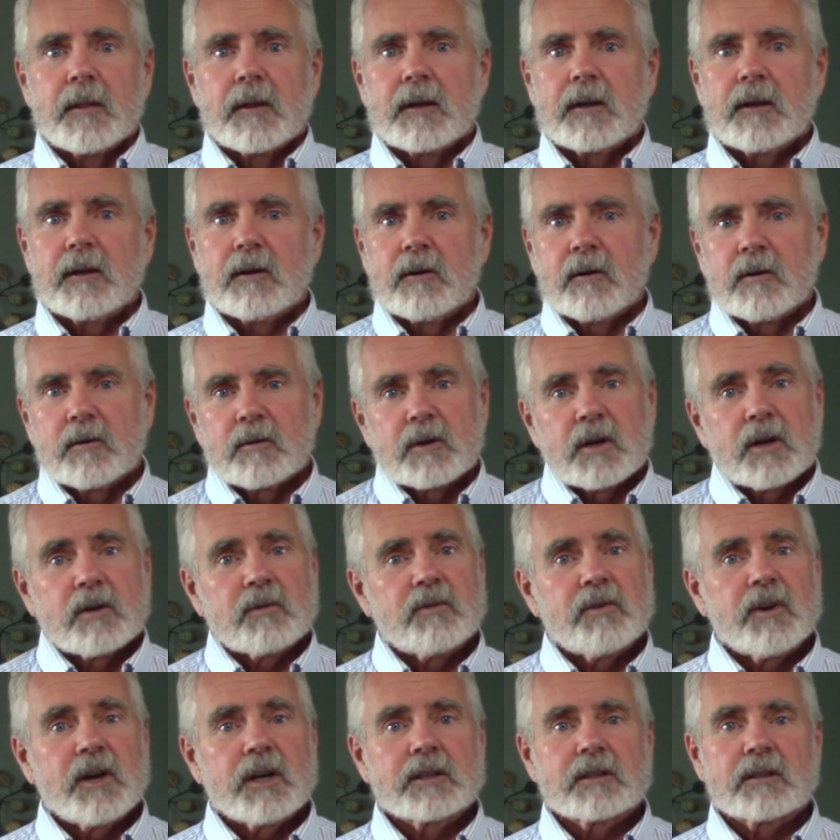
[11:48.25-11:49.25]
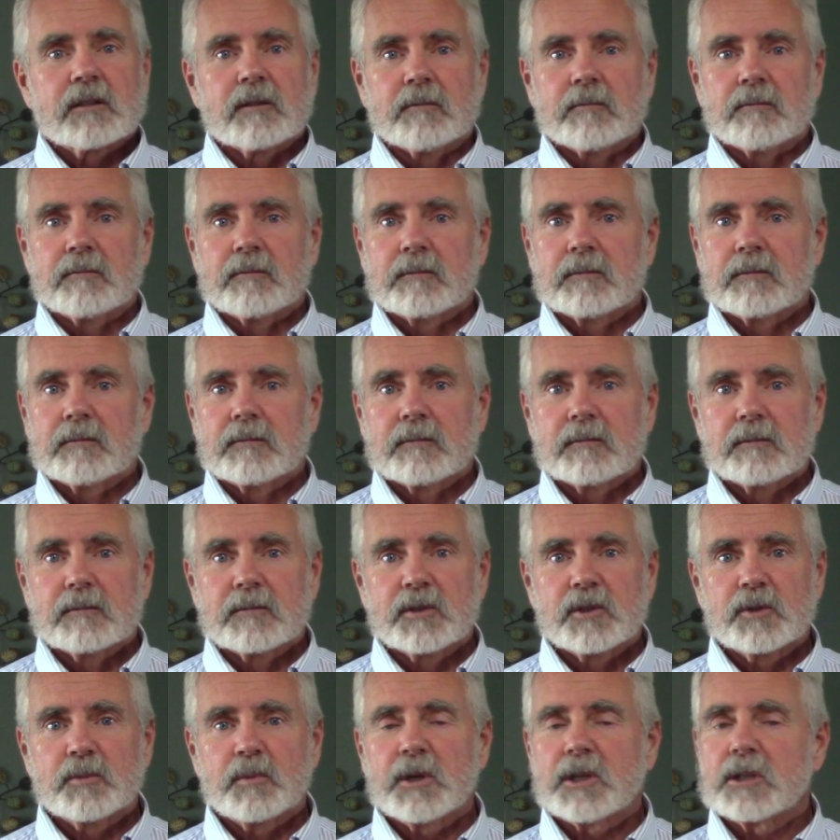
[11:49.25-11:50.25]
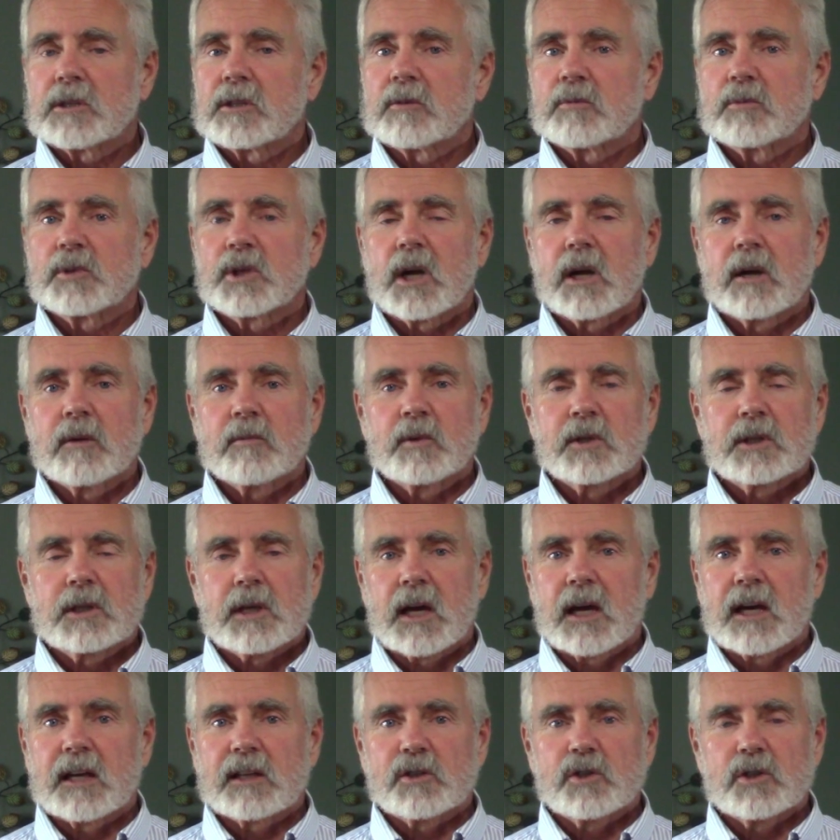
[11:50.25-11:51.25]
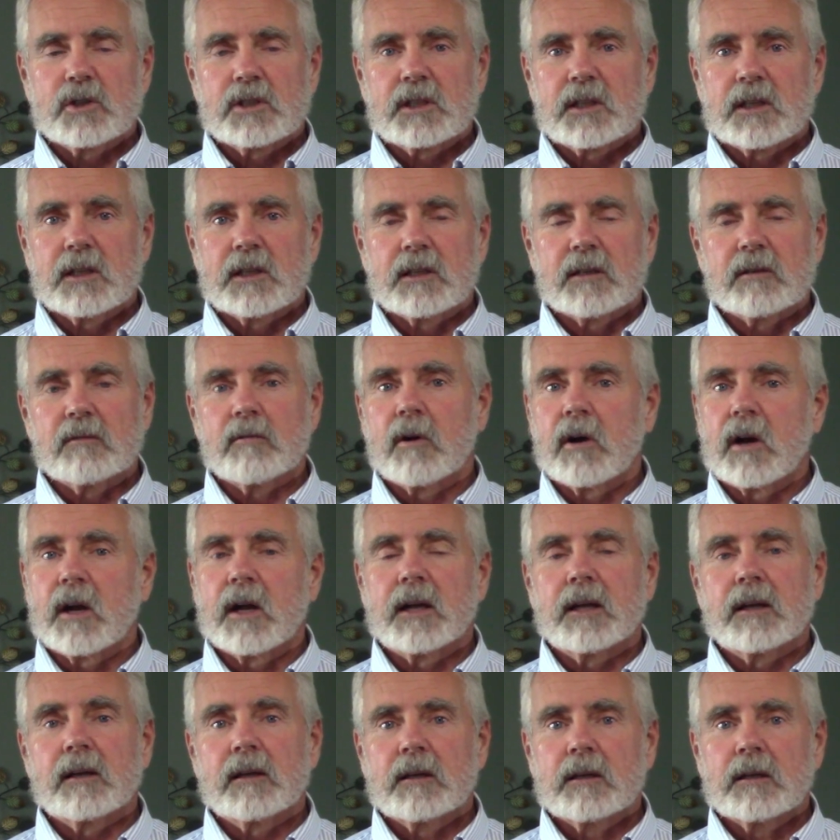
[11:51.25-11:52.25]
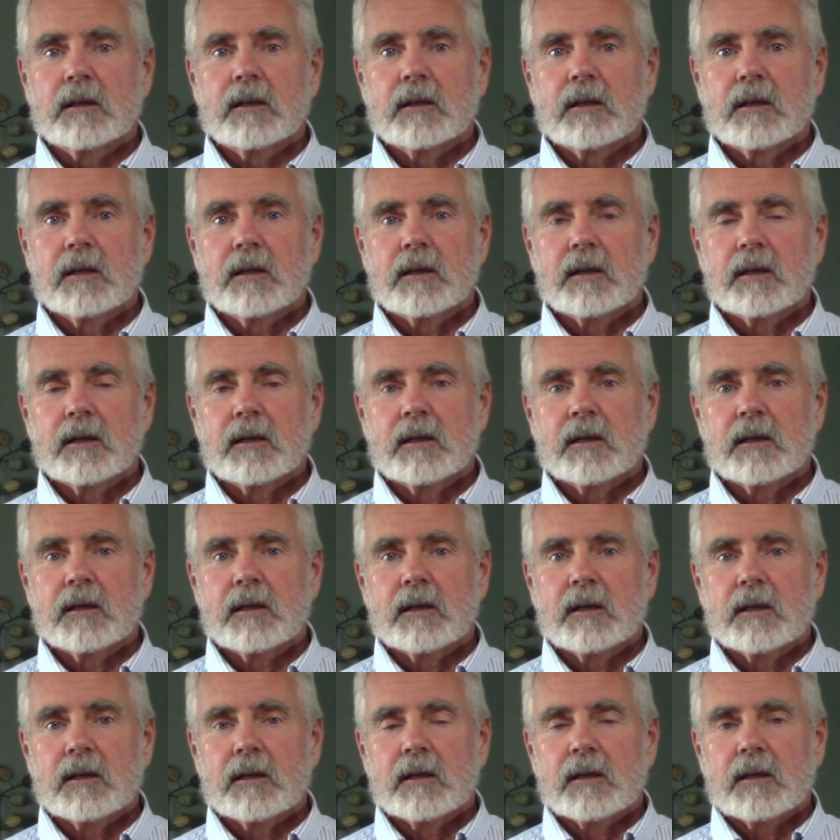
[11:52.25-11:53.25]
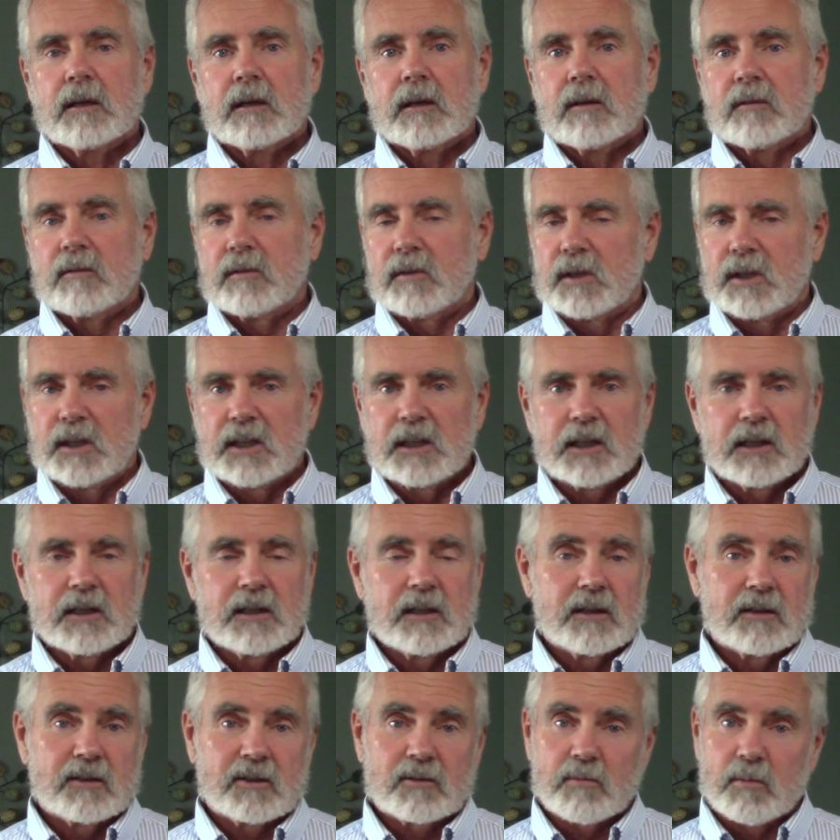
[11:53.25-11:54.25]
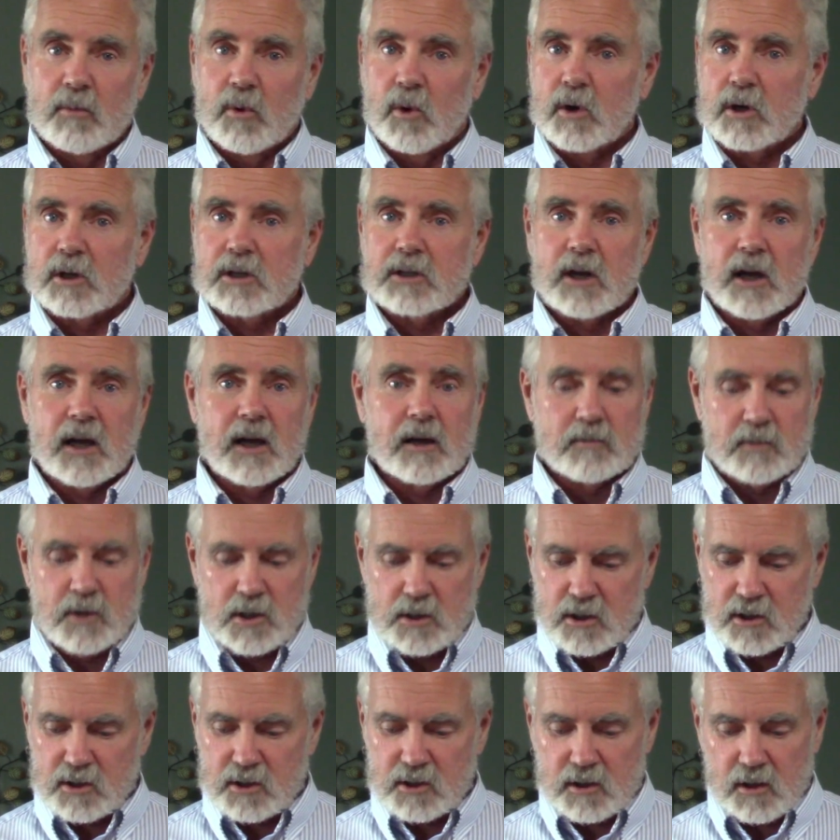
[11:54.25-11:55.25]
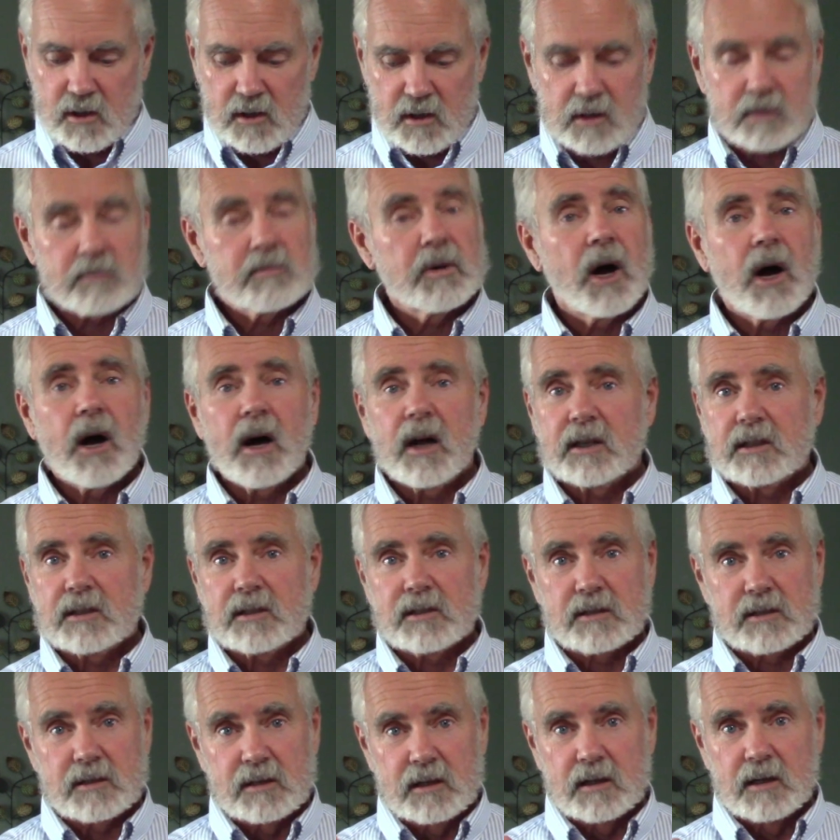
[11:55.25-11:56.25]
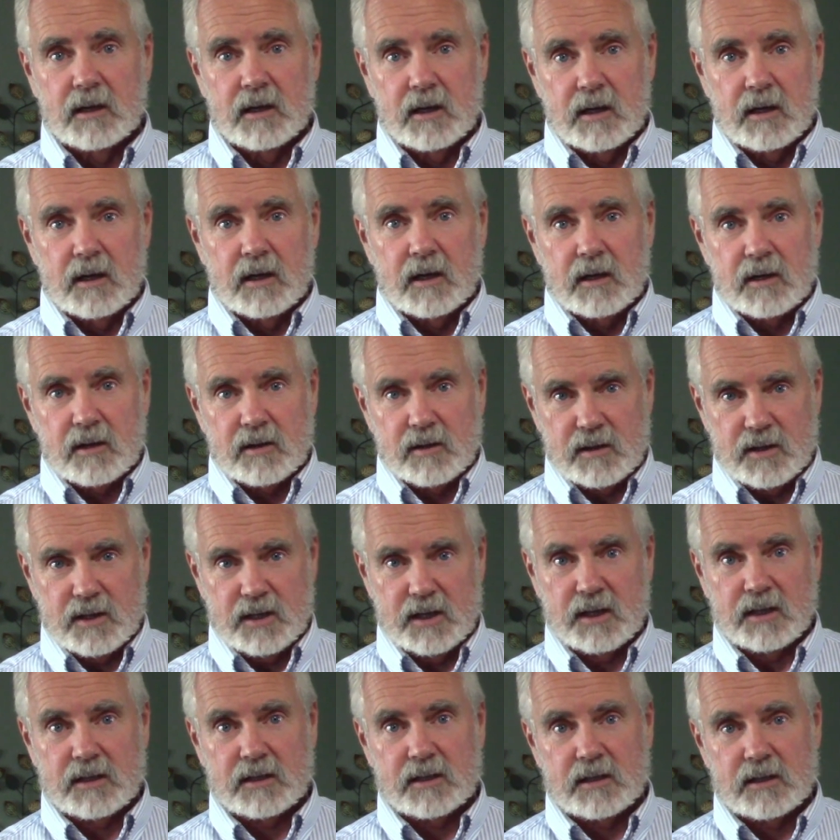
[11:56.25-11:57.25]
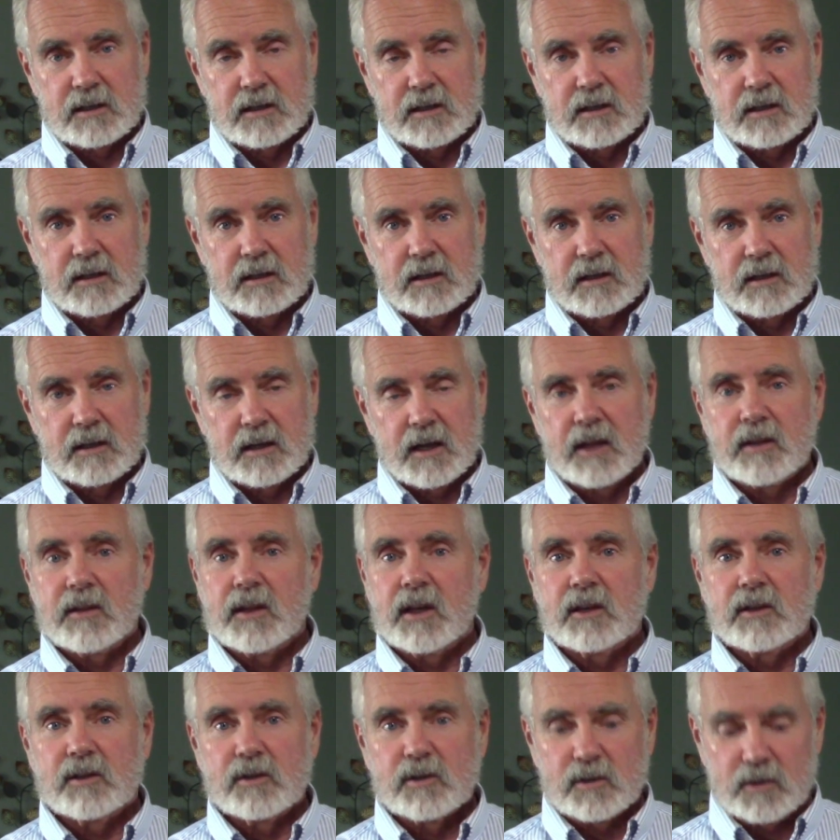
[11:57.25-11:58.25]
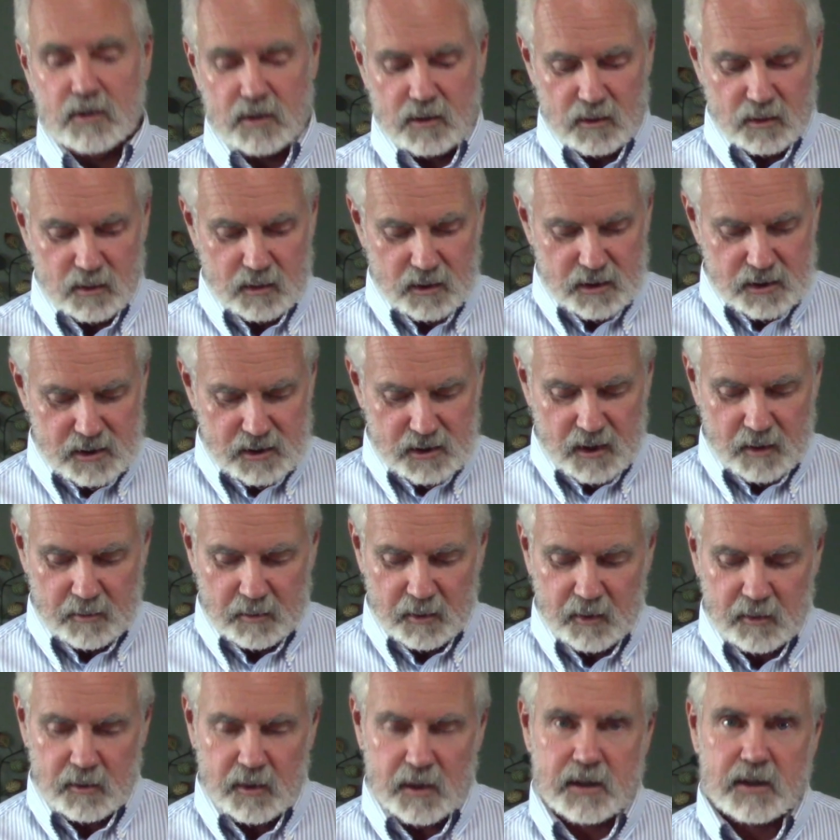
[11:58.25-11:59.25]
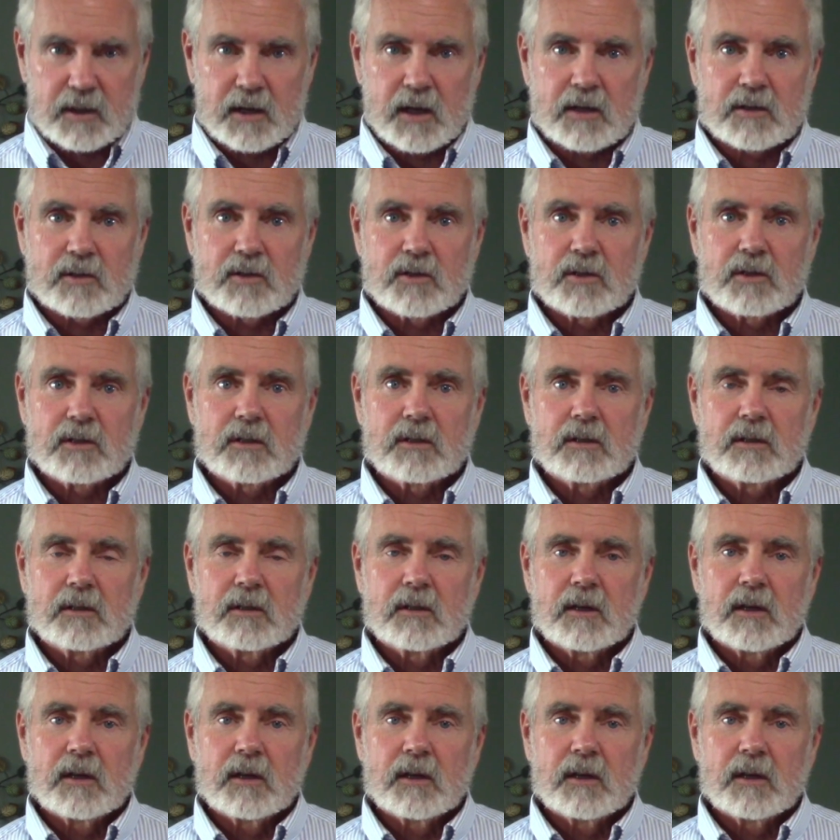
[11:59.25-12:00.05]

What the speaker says: You know, confess them. Spend some time with God just getting right. If you need more time than the song, pause this and then do the Lord's Supper with us.